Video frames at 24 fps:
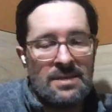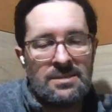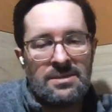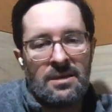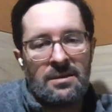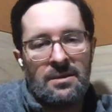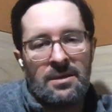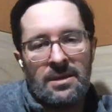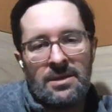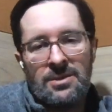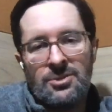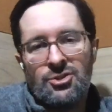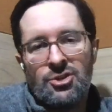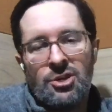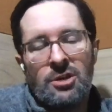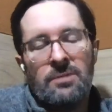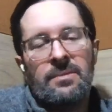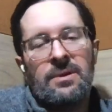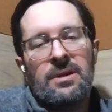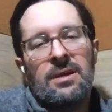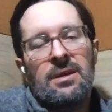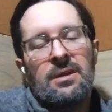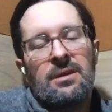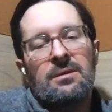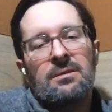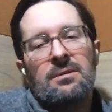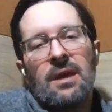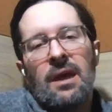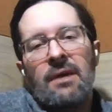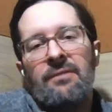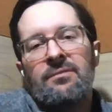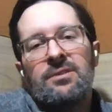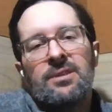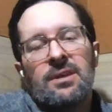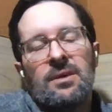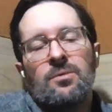Basically, in
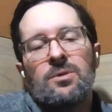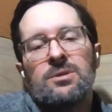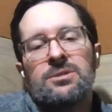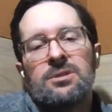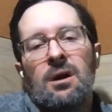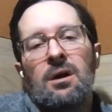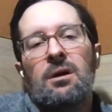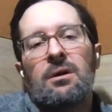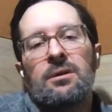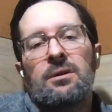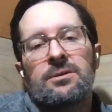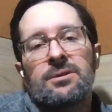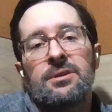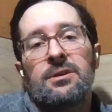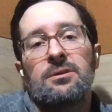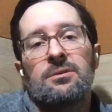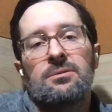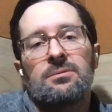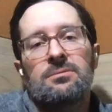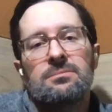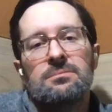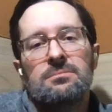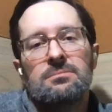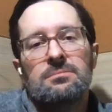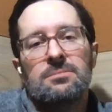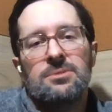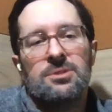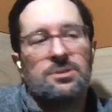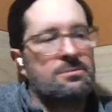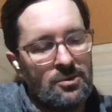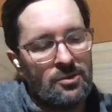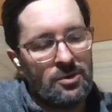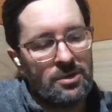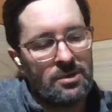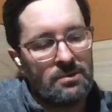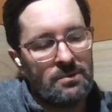Germany, everything was a hard no.
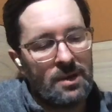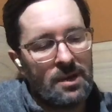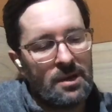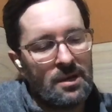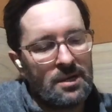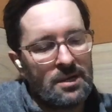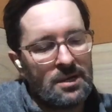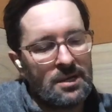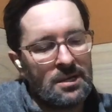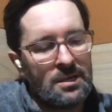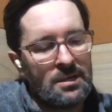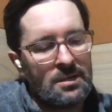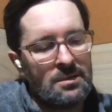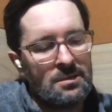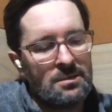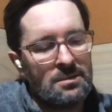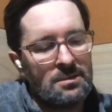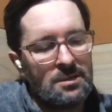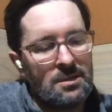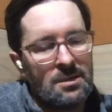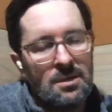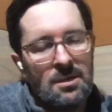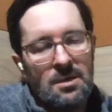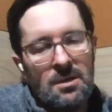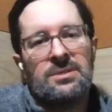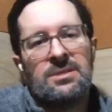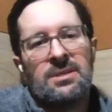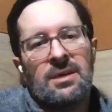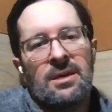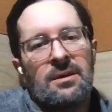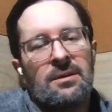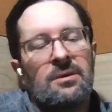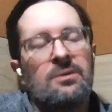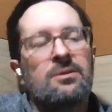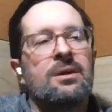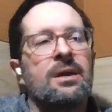In North America, they would
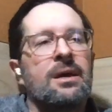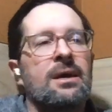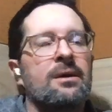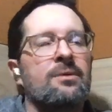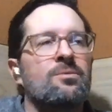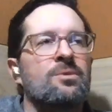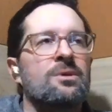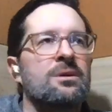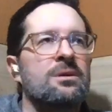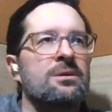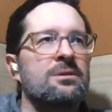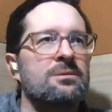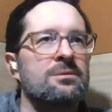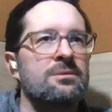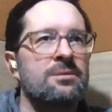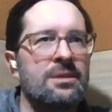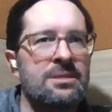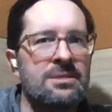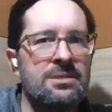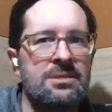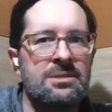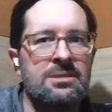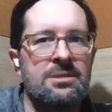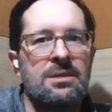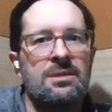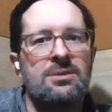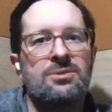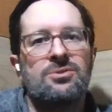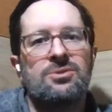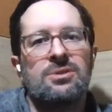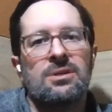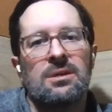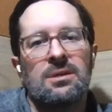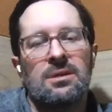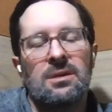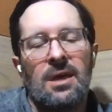say, "Okay, well, this is an
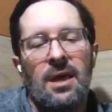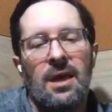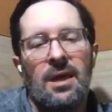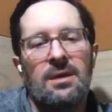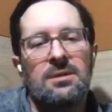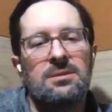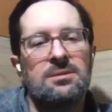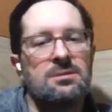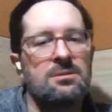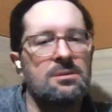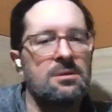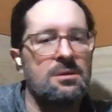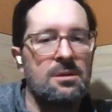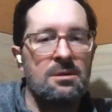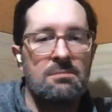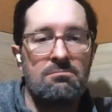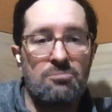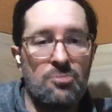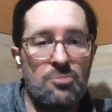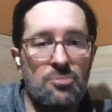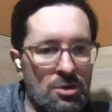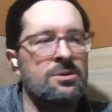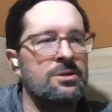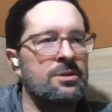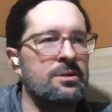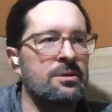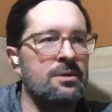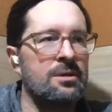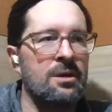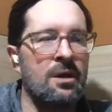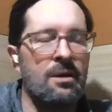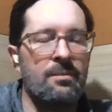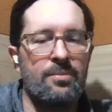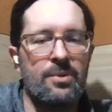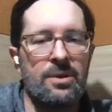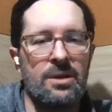interesting case. You're a
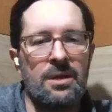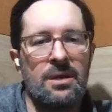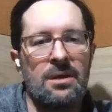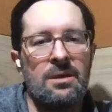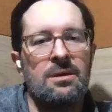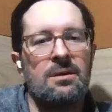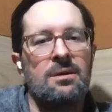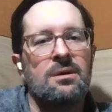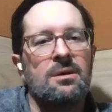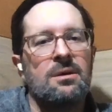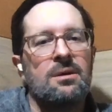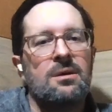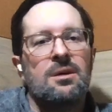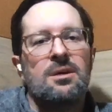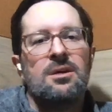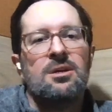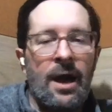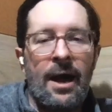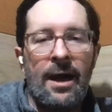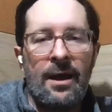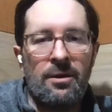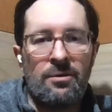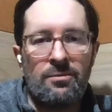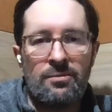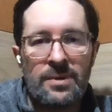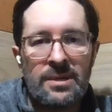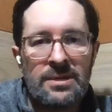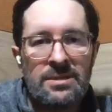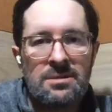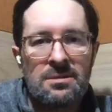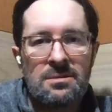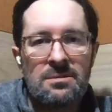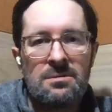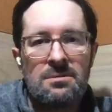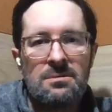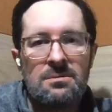young company, you're higher
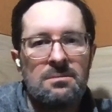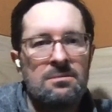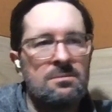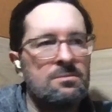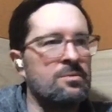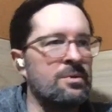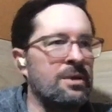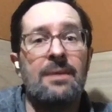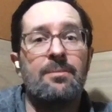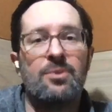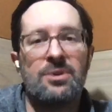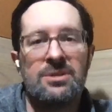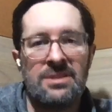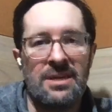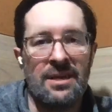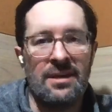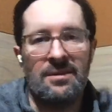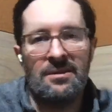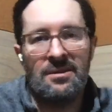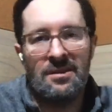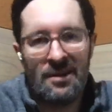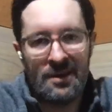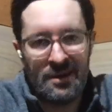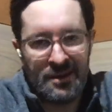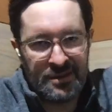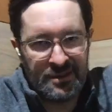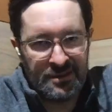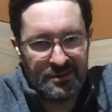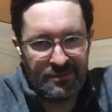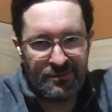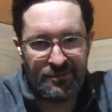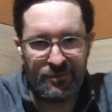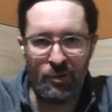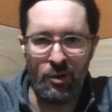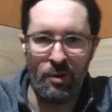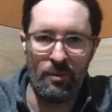risk, 10% on
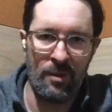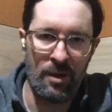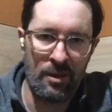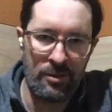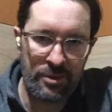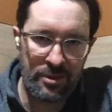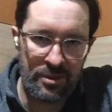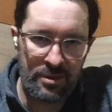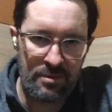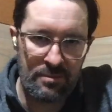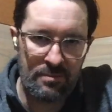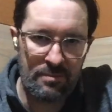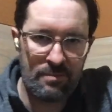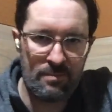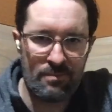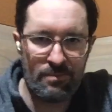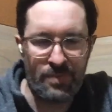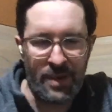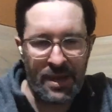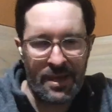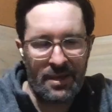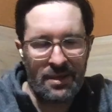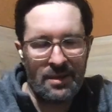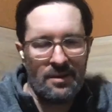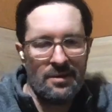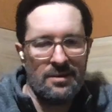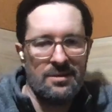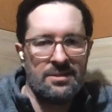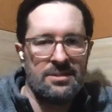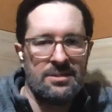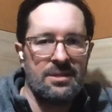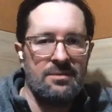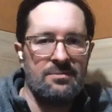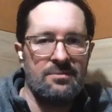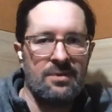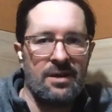a 4-month bank
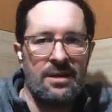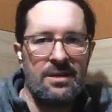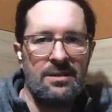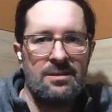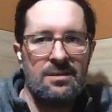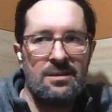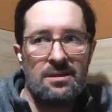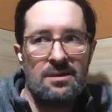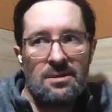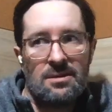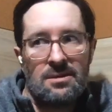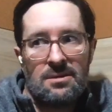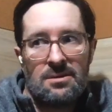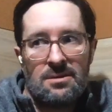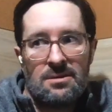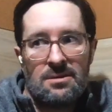guarantee," right?